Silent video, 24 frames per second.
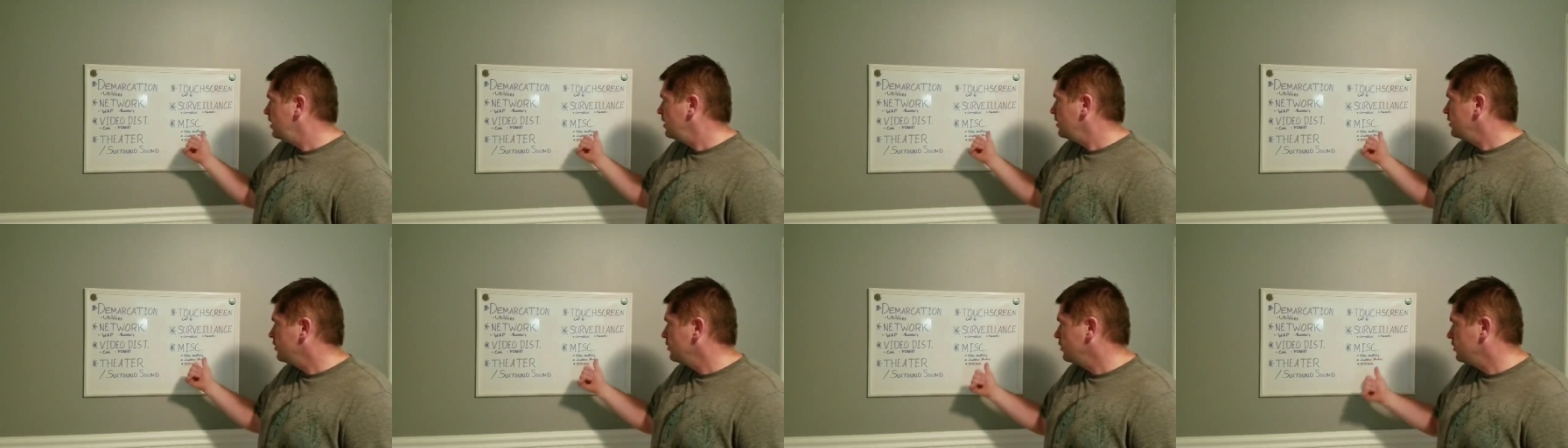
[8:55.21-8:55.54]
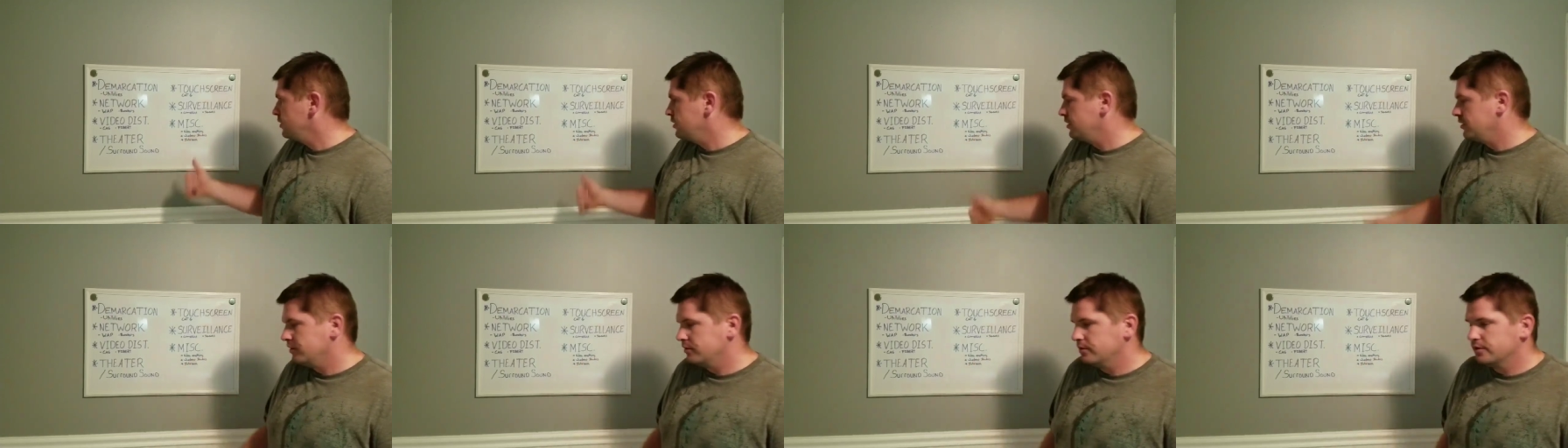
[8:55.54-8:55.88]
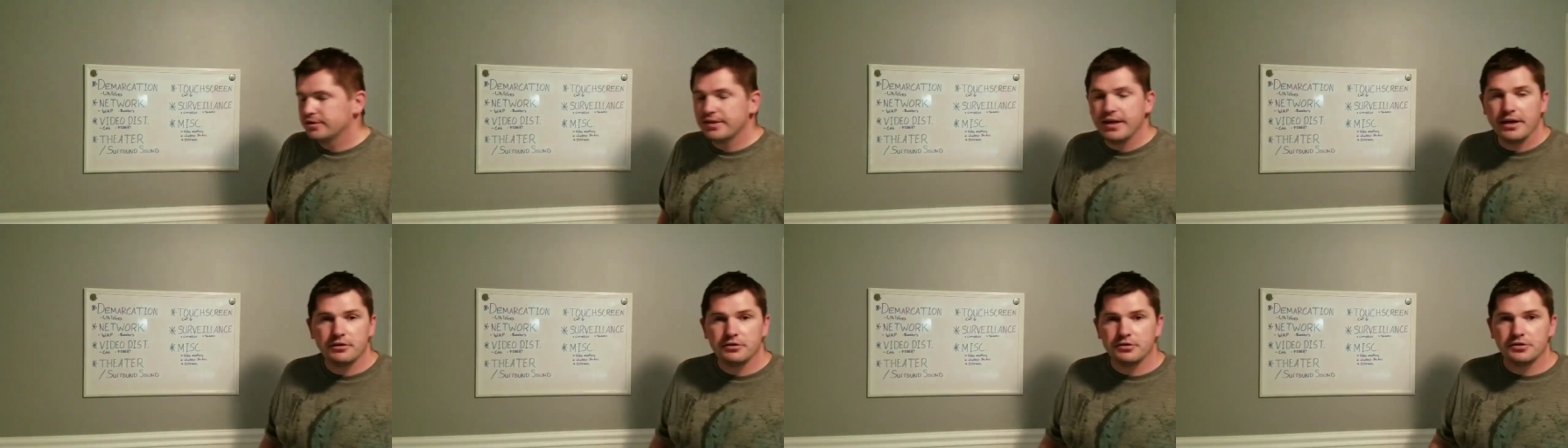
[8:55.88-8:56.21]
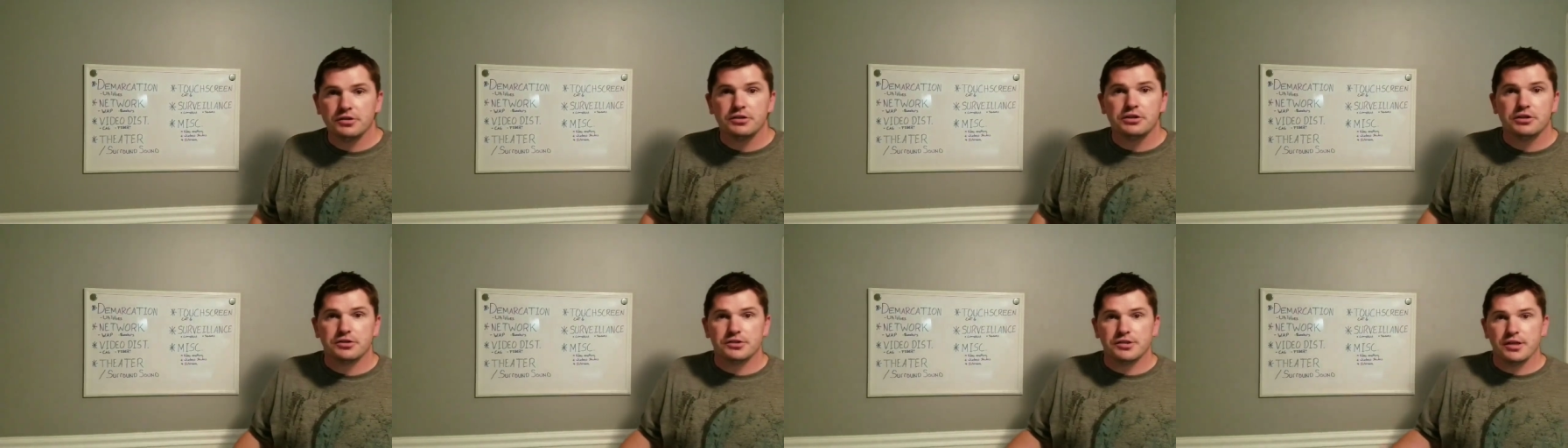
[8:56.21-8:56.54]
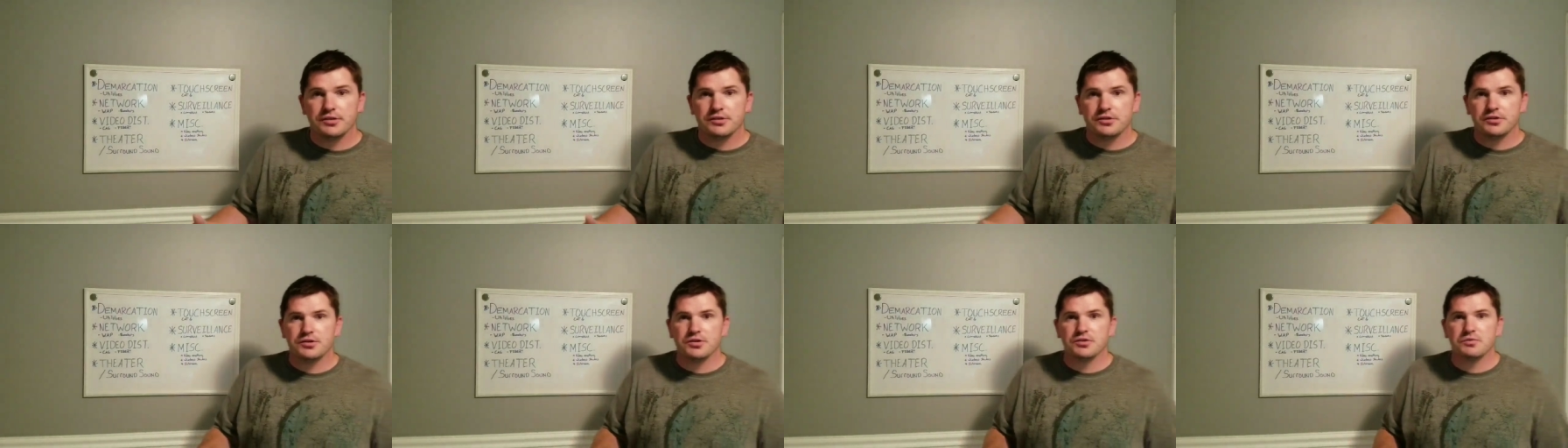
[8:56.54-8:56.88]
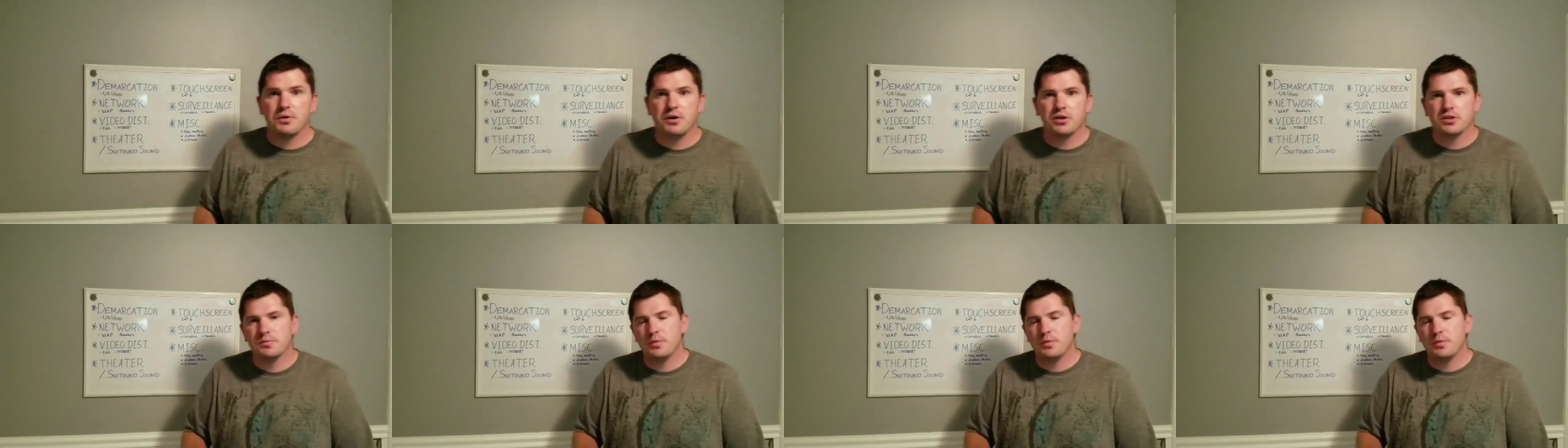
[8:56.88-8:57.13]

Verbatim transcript: your your sensors as well.